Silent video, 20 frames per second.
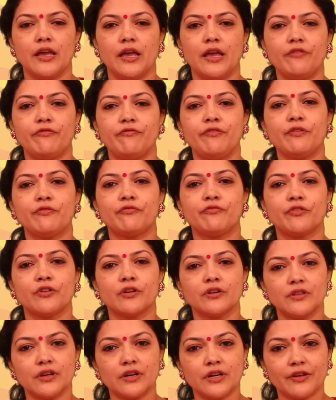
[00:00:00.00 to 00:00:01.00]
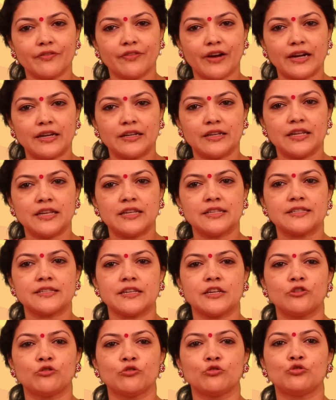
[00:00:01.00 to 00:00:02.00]
If we further divide these
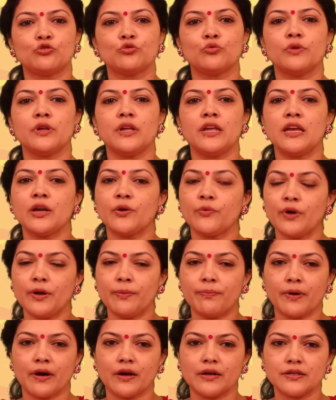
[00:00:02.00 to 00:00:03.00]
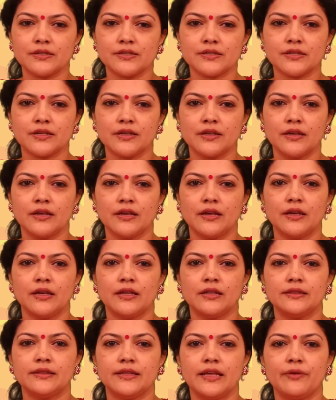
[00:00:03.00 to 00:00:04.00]
into two equal parts,
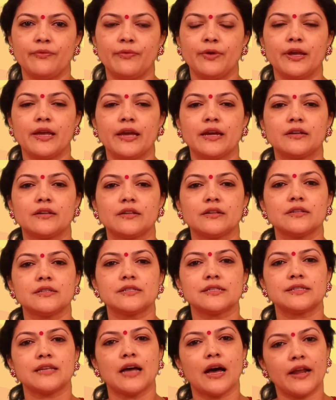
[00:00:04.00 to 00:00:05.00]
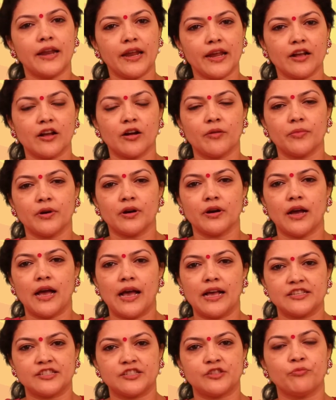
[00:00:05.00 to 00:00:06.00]
then we get sa, re, ga, ma
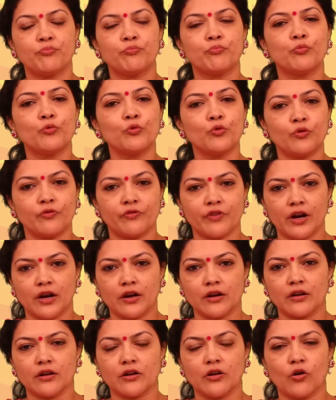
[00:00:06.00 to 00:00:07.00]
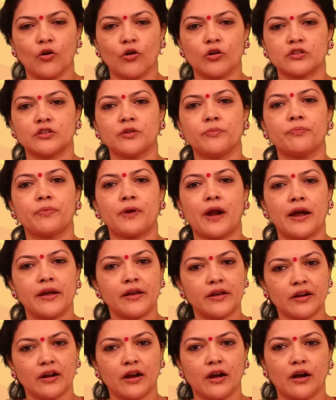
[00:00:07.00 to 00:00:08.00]
as the purvang or the
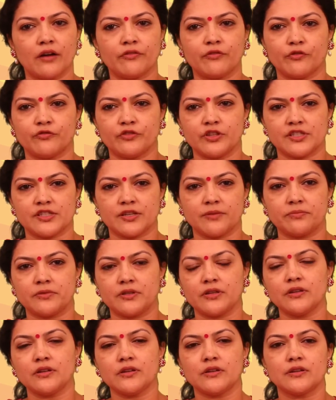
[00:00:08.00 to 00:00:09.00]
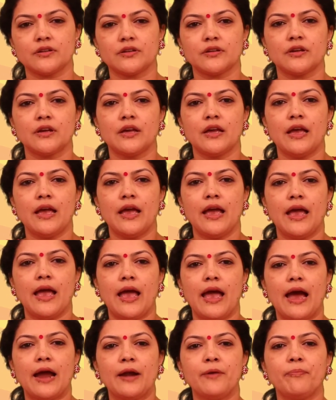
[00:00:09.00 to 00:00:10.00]
prior half of the saptak
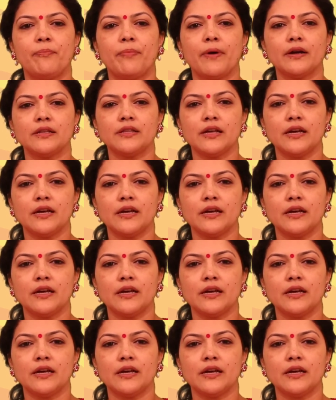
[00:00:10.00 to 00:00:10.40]
and pa,